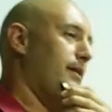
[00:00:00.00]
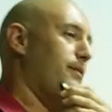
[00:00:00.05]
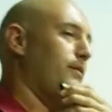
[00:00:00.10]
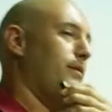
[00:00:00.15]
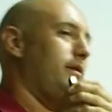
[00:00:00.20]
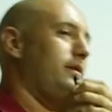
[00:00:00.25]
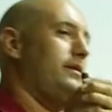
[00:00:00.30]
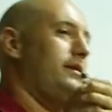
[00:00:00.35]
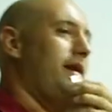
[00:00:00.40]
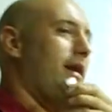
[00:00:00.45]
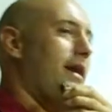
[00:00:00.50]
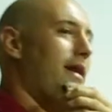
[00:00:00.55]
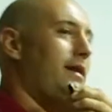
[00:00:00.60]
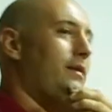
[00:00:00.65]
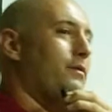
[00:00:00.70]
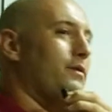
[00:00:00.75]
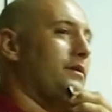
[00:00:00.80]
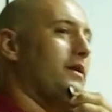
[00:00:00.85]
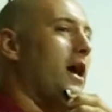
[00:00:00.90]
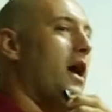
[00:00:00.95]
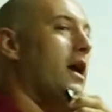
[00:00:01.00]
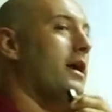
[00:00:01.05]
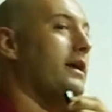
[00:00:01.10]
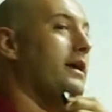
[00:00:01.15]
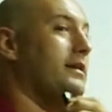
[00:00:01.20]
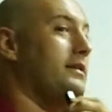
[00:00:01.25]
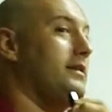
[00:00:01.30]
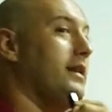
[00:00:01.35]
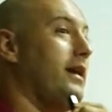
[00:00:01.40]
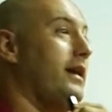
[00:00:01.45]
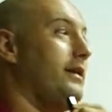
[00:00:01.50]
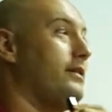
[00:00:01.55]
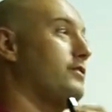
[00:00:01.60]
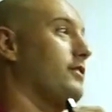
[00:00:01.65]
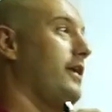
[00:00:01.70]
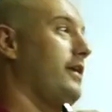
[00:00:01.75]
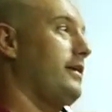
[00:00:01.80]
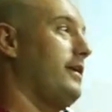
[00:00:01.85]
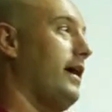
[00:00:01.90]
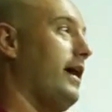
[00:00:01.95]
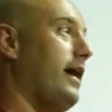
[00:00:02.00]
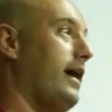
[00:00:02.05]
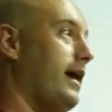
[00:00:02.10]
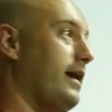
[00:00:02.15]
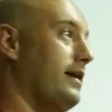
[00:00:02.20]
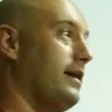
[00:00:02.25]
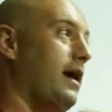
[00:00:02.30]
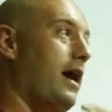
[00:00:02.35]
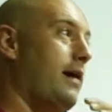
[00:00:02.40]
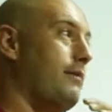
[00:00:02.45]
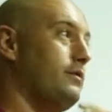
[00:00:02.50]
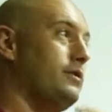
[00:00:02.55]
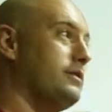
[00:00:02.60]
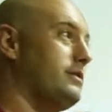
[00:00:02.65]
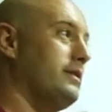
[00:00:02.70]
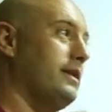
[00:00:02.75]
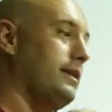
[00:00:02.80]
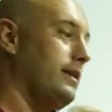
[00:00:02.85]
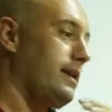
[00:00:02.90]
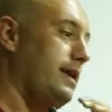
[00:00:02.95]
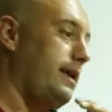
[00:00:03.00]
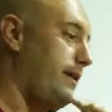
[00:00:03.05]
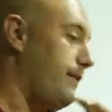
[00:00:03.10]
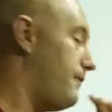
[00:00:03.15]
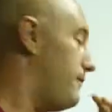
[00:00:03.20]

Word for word: it would, and it would hug it tight trying to hide, but I'm just a leaf.